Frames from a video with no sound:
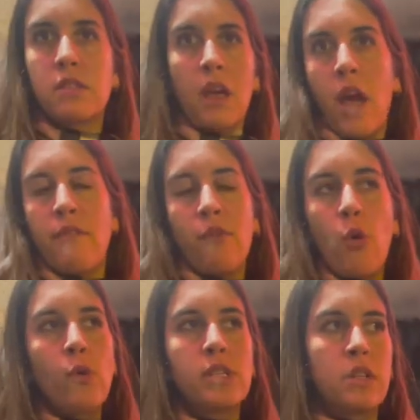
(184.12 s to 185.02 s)
I've
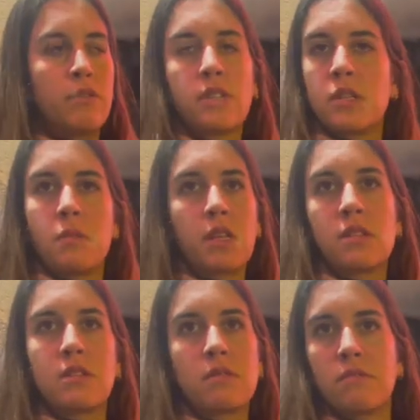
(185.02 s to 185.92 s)
always loved this
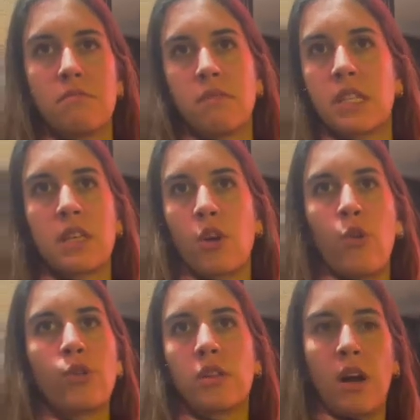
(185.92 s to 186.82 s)
mix. Mixing
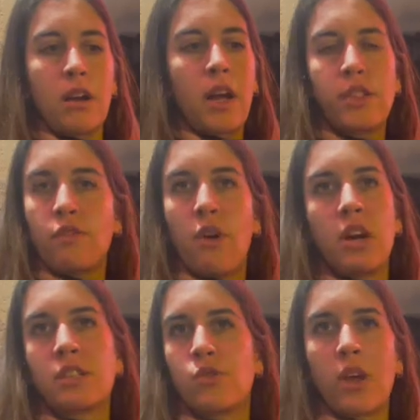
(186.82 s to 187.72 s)
all kinds of
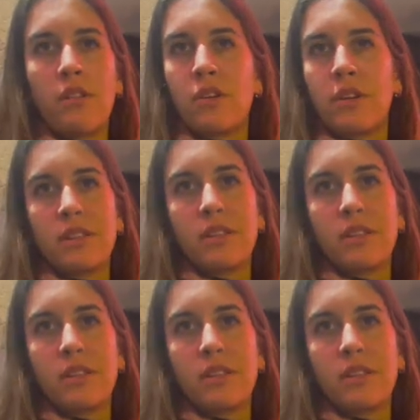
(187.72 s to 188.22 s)
arts together.